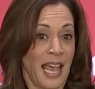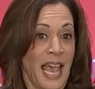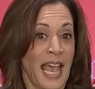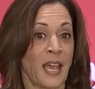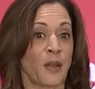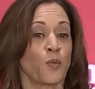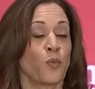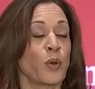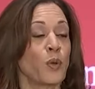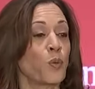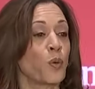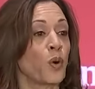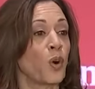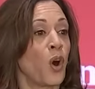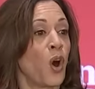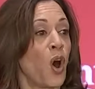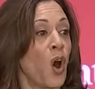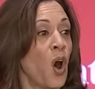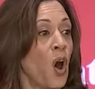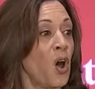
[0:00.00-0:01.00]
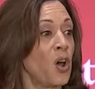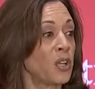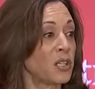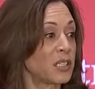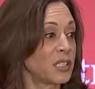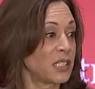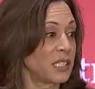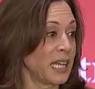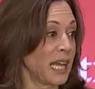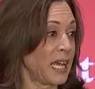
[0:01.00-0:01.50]
And we were all
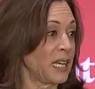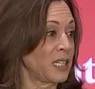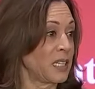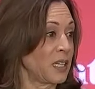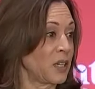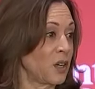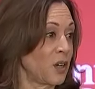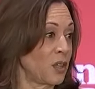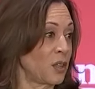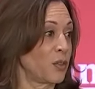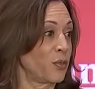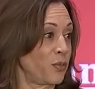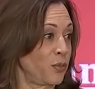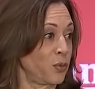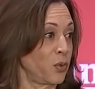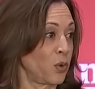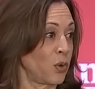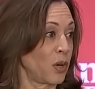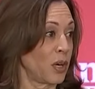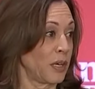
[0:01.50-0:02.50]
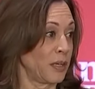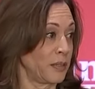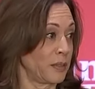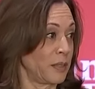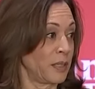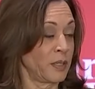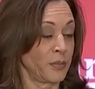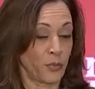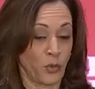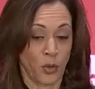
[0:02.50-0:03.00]
standing on the floor.
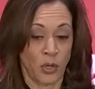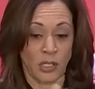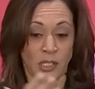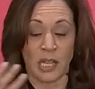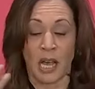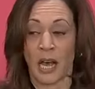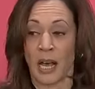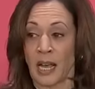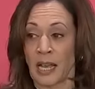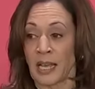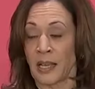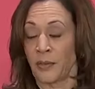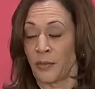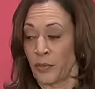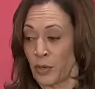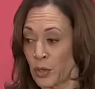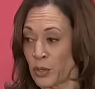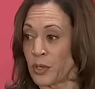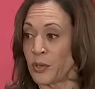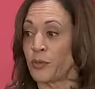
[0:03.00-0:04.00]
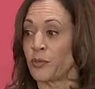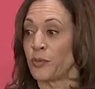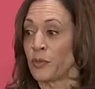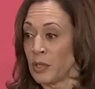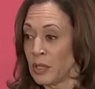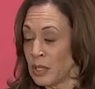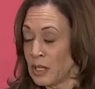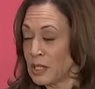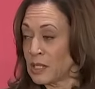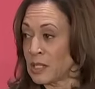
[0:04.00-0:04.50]
And of course, I had voted
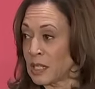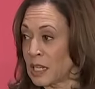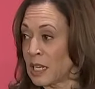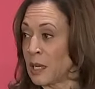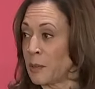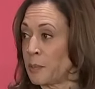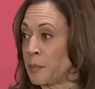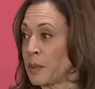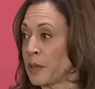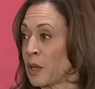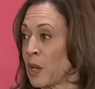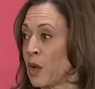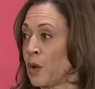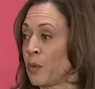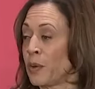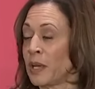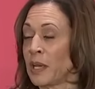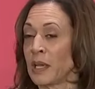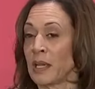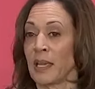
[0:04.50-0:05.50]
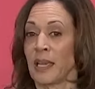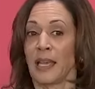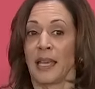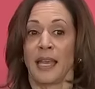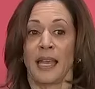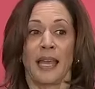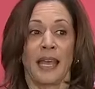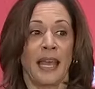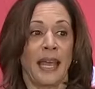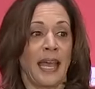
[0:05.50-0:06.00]
to keep it going.
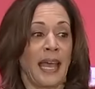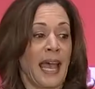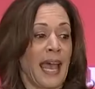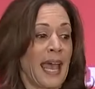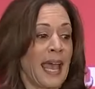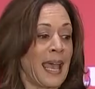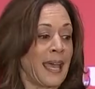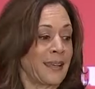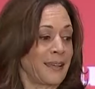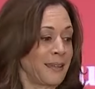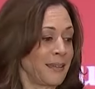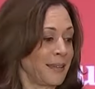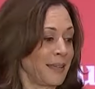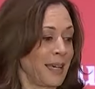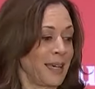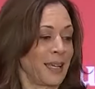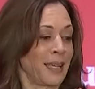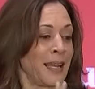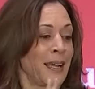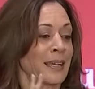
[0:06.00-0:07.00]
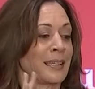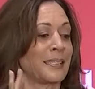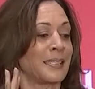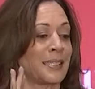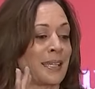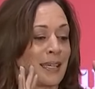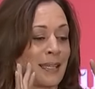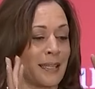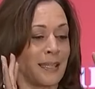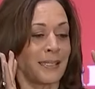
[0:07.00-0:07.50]
And, and I
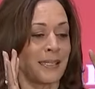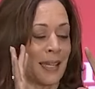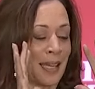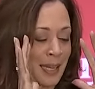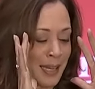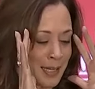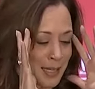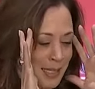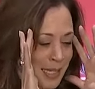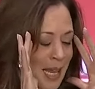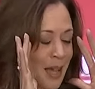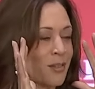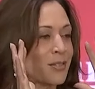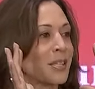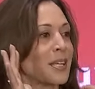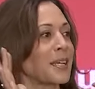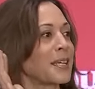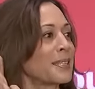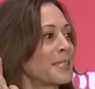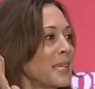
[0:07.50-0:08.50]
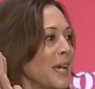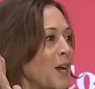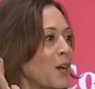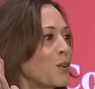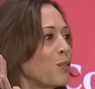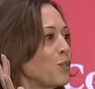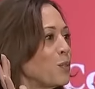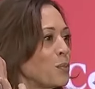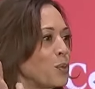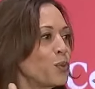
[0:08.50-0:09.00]
say this, and it sounds like it's out
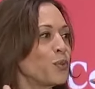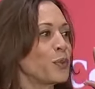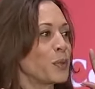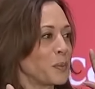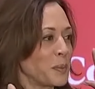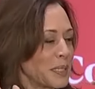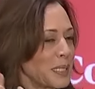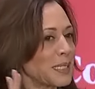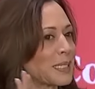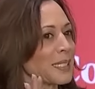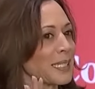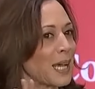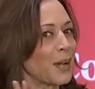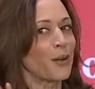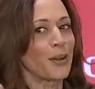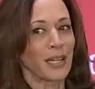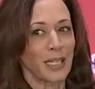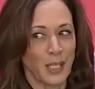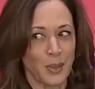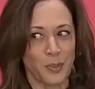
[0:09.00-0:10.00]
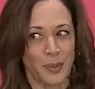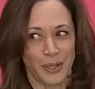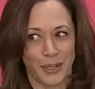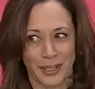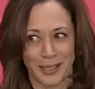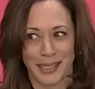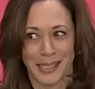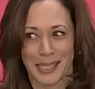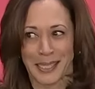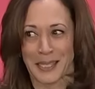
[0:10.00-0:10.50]
of a movie, but this is how I
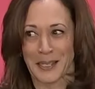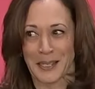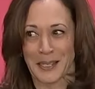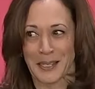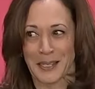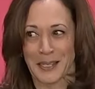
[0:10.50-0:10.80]
experienced it.